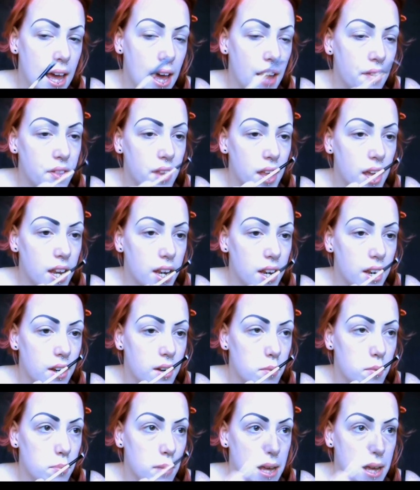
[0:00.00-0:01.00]
and
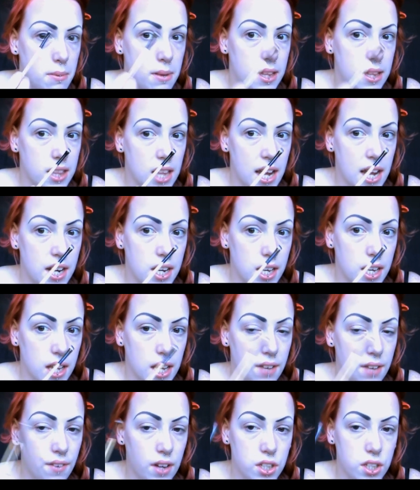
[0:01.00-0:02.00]
then maybe later,
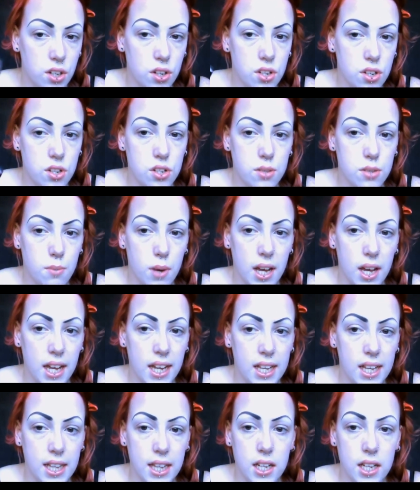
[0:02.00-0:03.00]
if I don't use
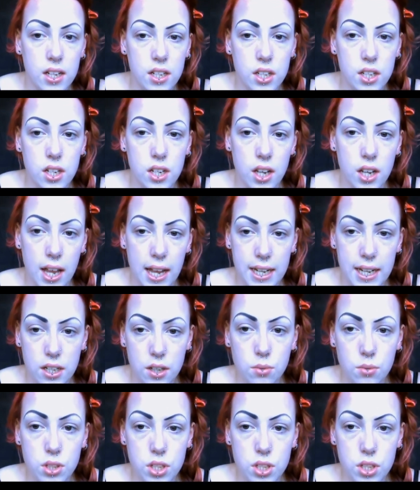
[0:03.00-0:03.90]
my glittered liner,